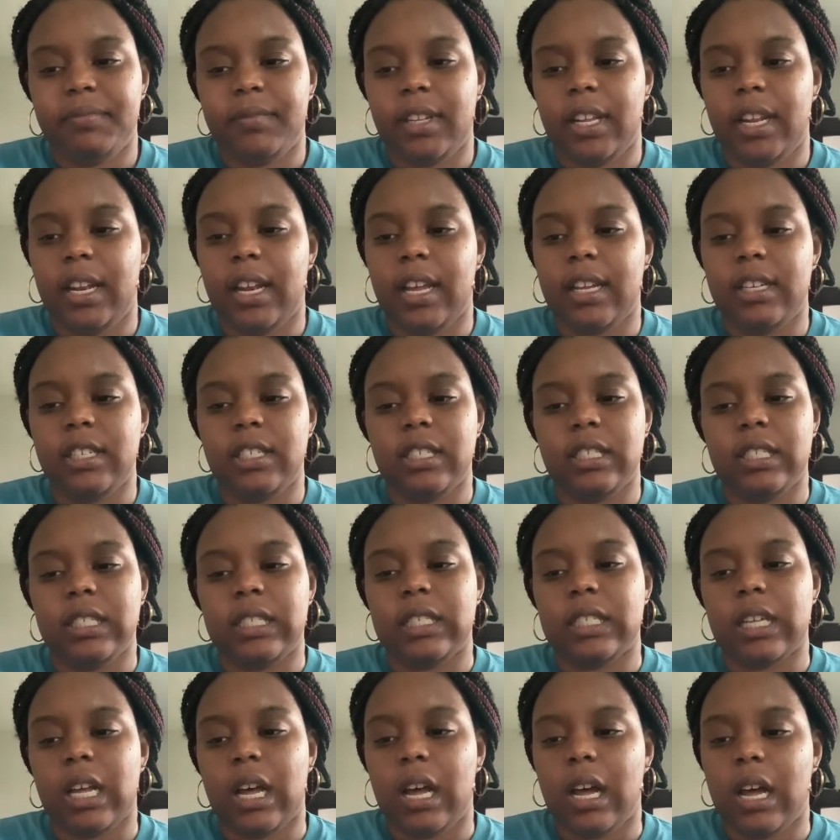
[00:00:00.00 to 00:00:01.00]
And I
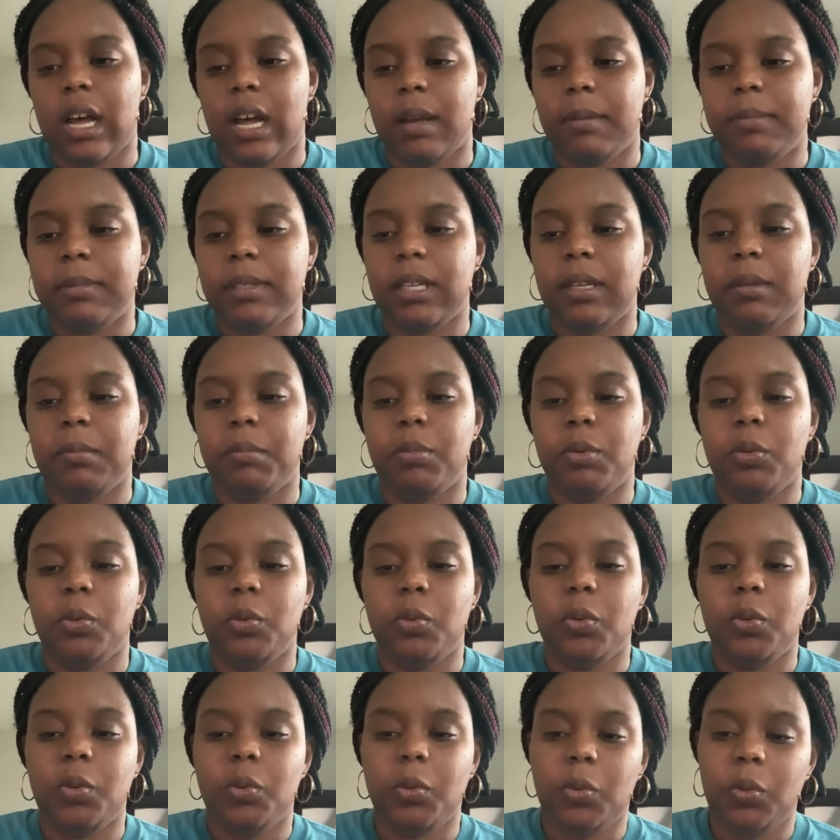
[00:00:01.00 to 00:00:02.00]
just sobbed and
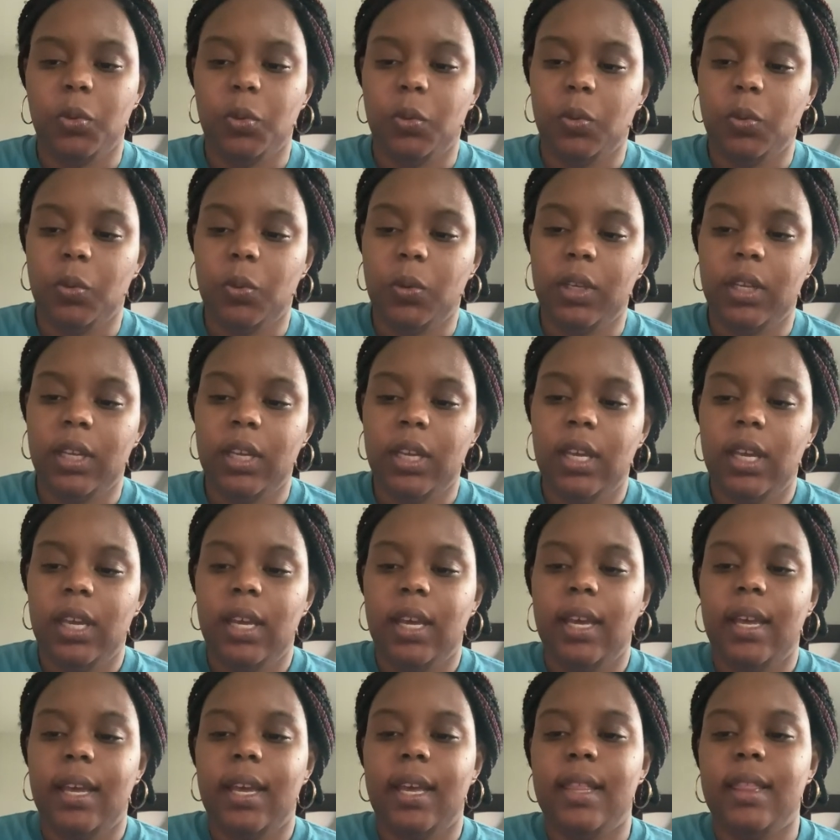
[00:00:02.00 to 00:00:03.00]
boo-hooed.
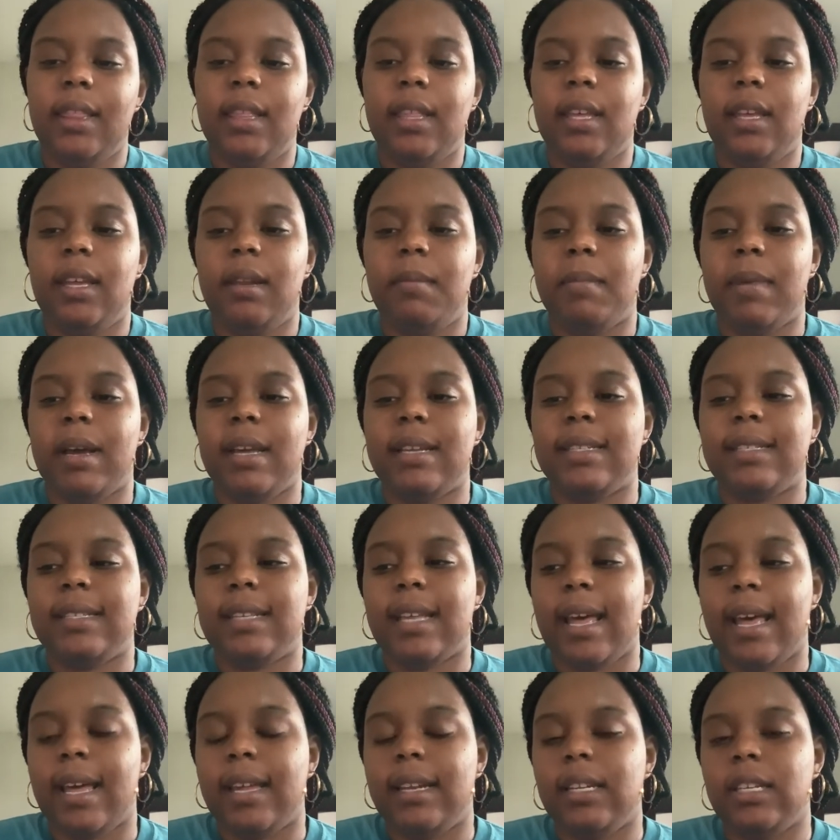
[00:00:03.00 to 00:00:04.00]
And then my
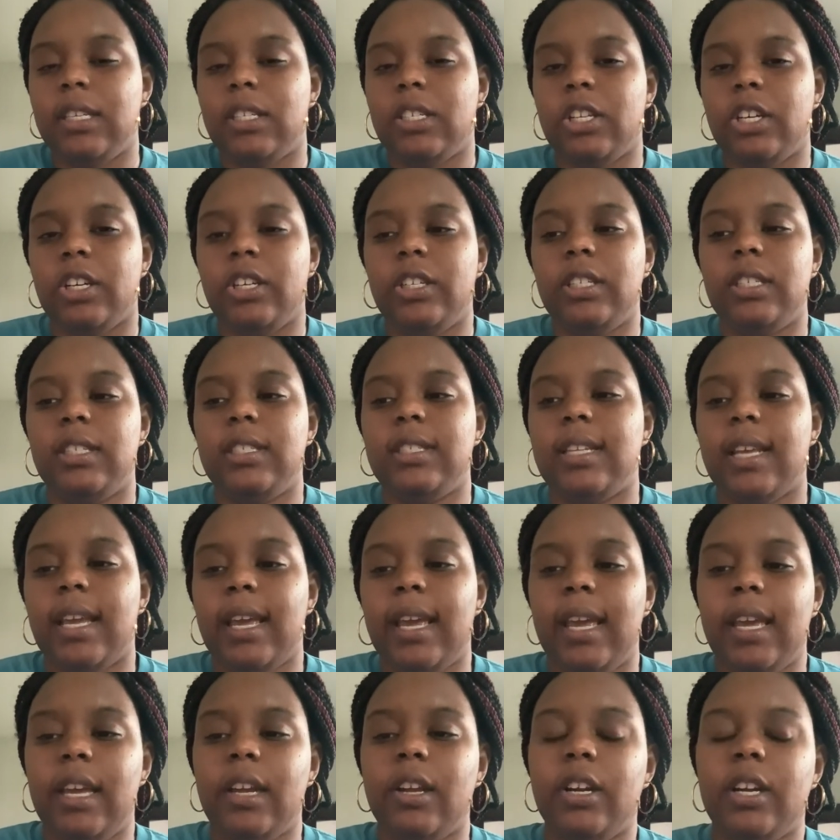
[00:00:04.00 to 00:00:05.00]
sadness turned into
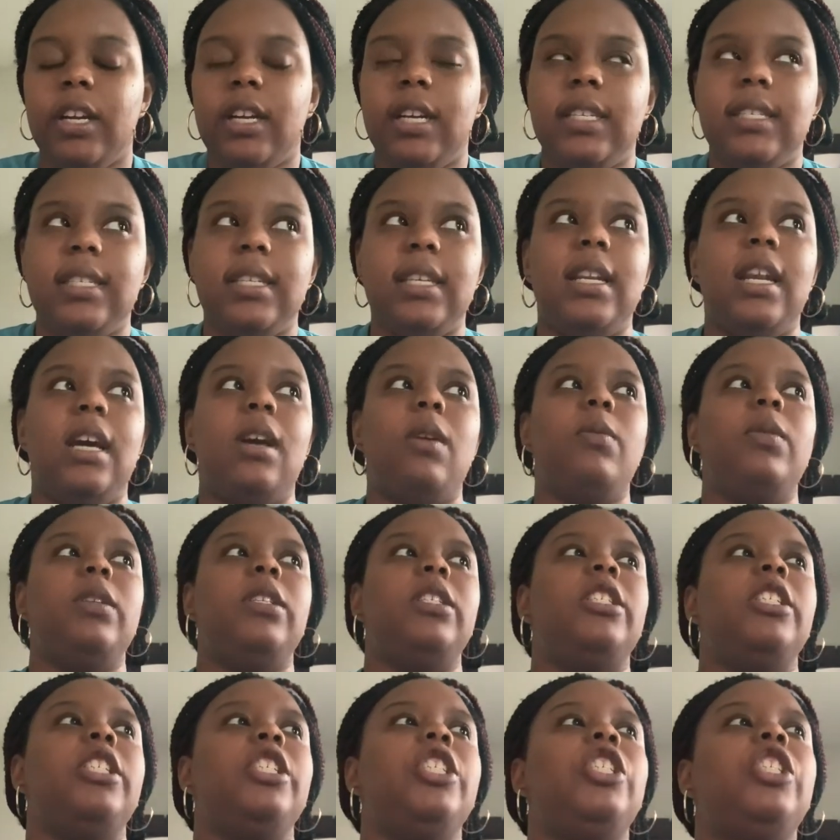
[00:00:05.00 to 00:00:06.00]
anger because then I
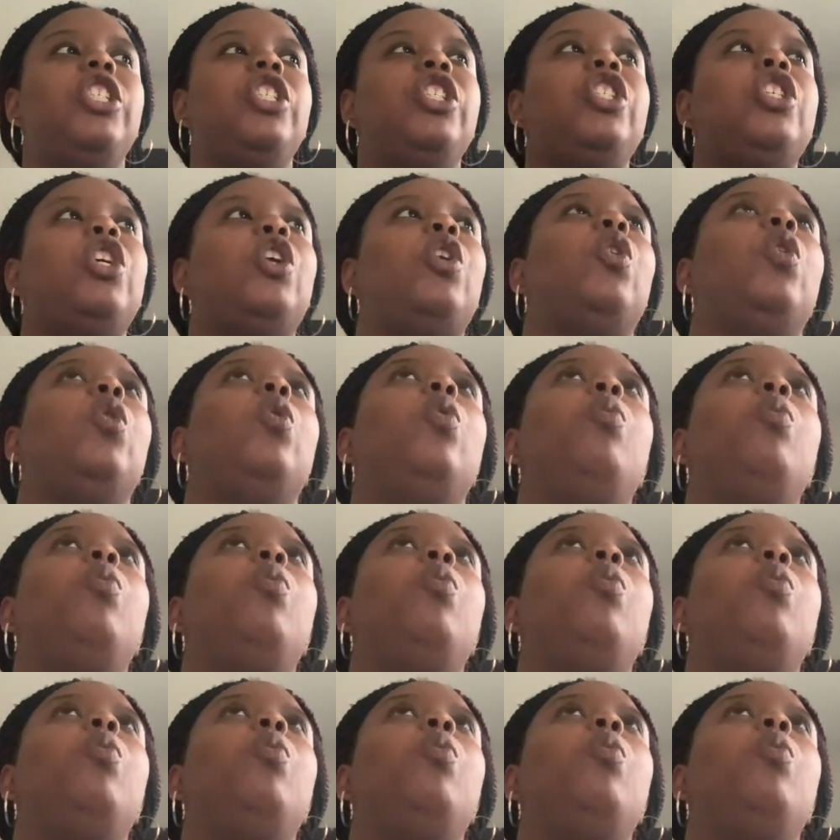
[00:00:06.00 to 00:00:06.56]
was just so